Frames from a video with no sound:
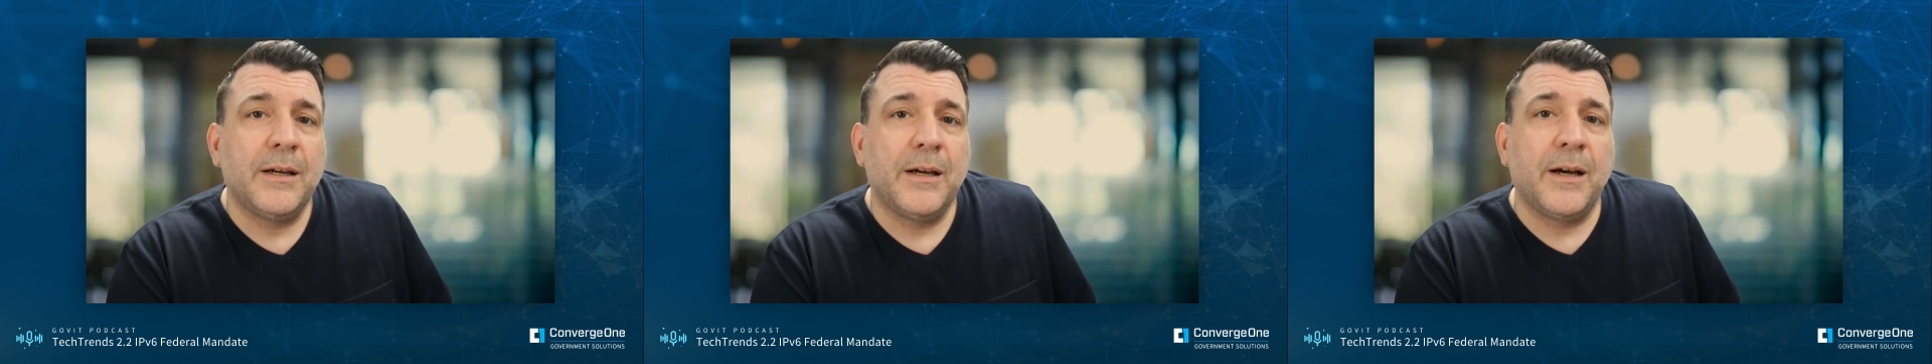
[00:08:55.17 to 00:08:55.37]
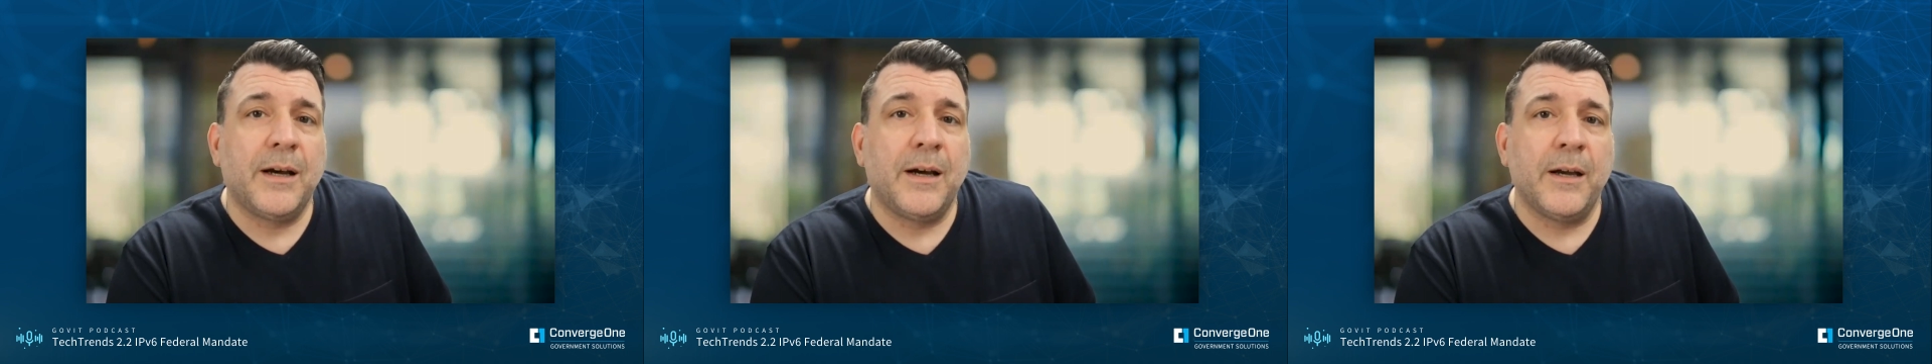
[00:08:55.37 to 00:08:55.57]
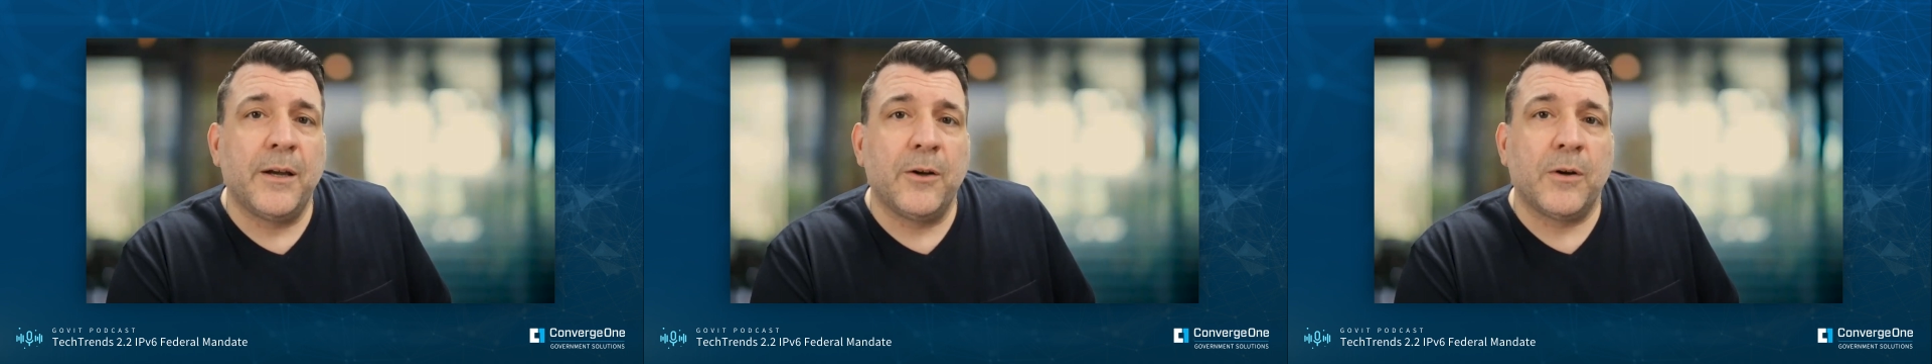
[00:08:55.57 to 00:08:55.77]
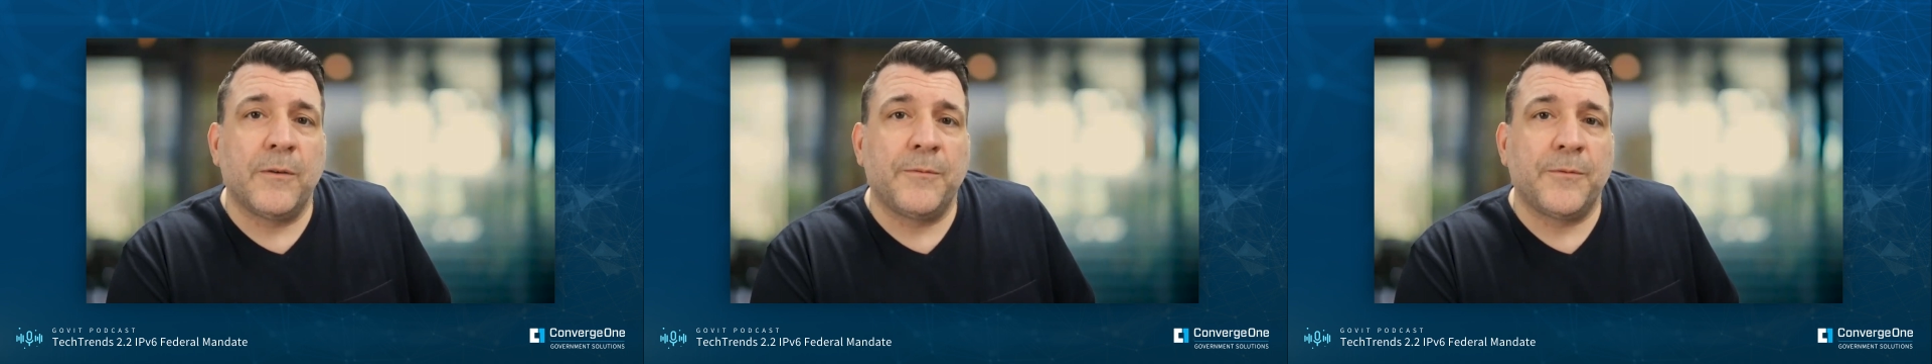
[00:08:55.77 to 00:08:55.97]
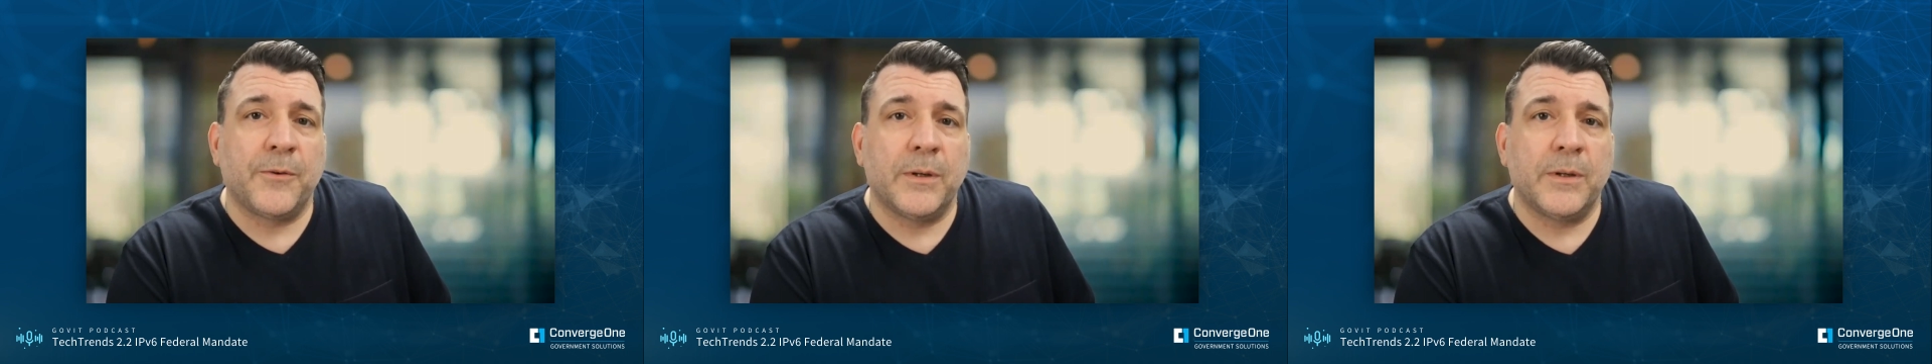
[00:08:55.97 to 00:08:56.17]
And
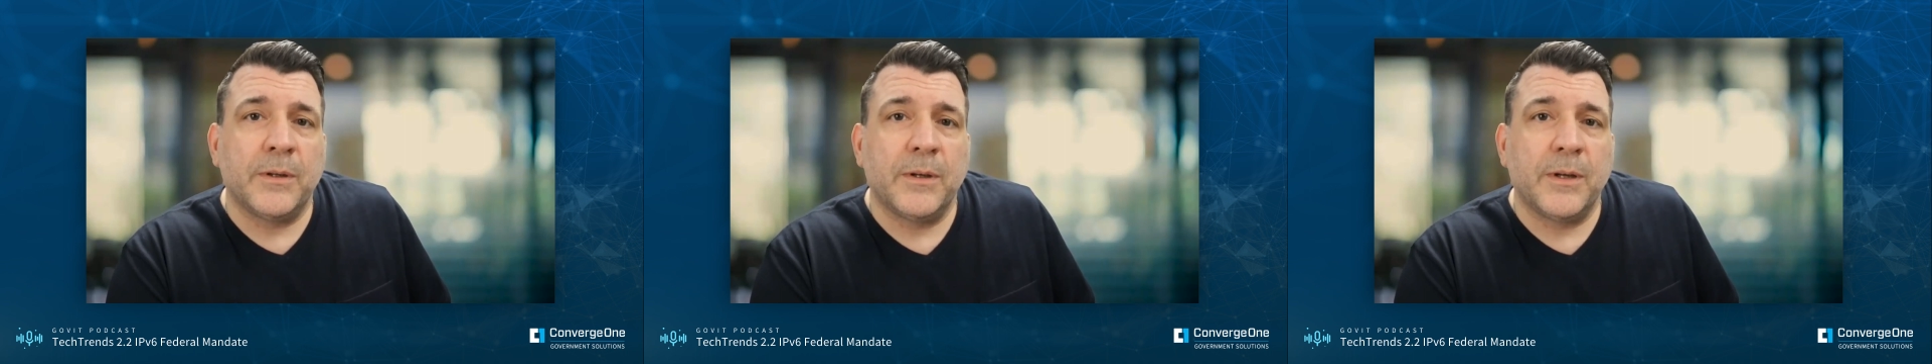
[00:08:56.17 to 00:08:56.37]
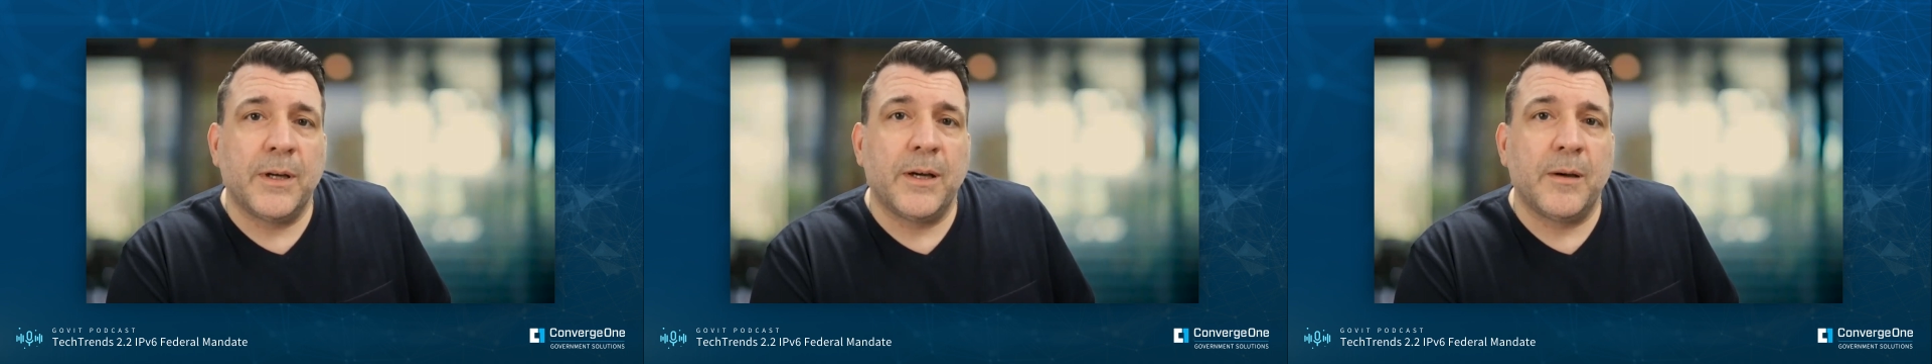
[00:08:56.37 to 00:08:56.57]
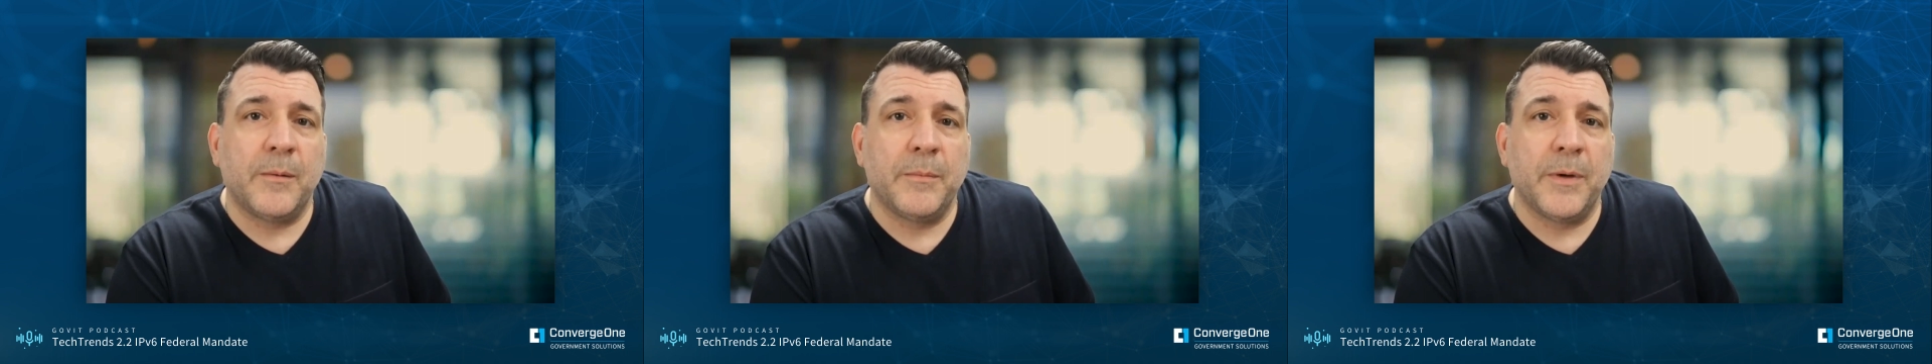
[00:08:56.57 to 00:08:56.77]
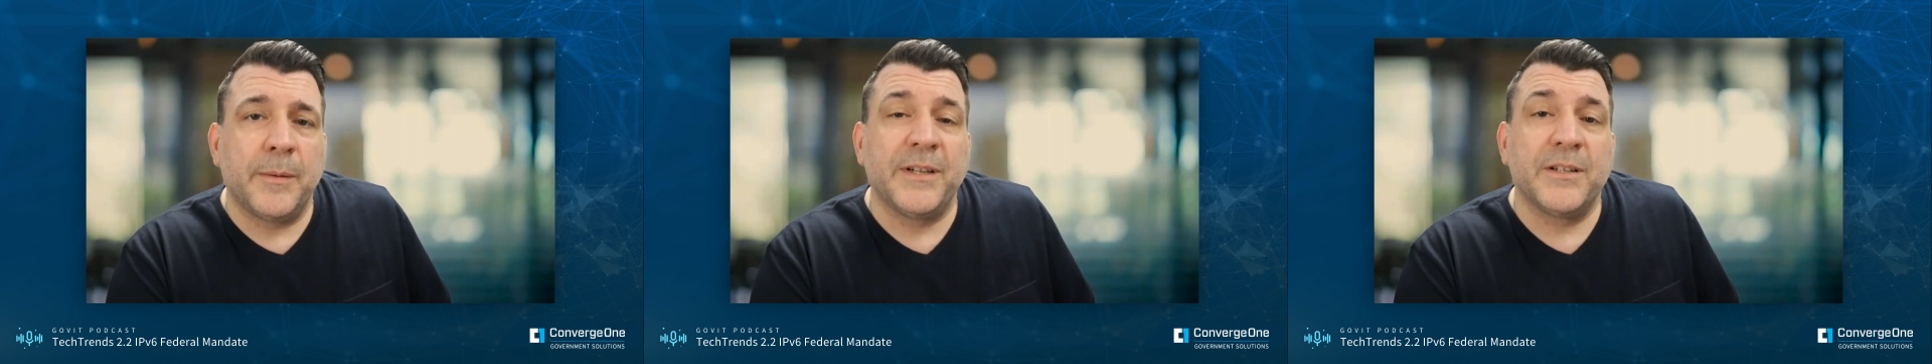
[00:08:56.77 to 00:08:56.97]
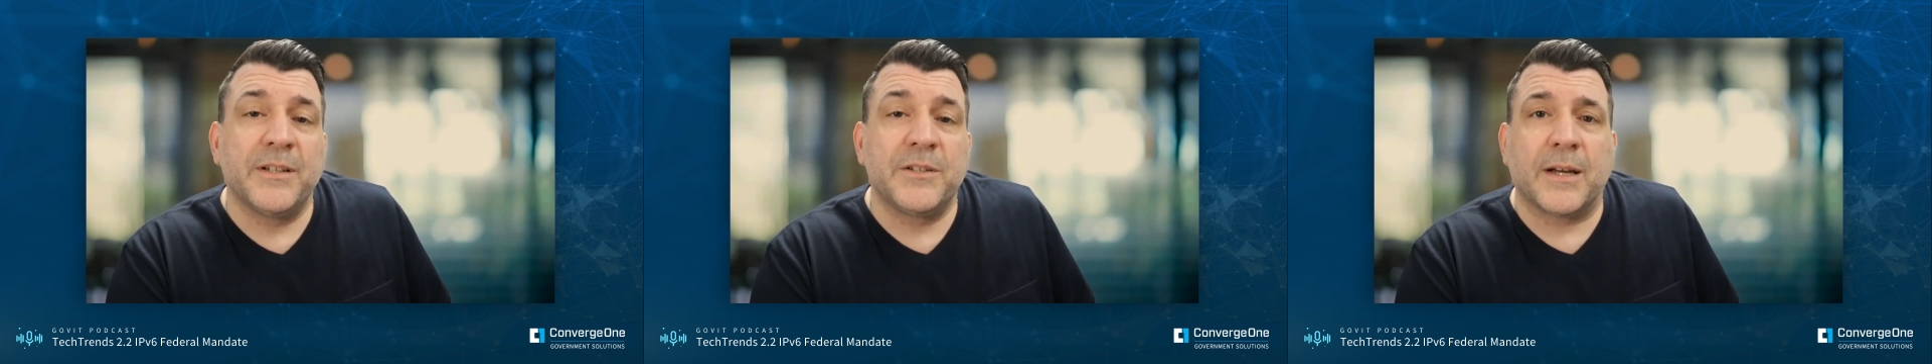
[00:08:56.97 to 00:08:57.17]
offer maybe a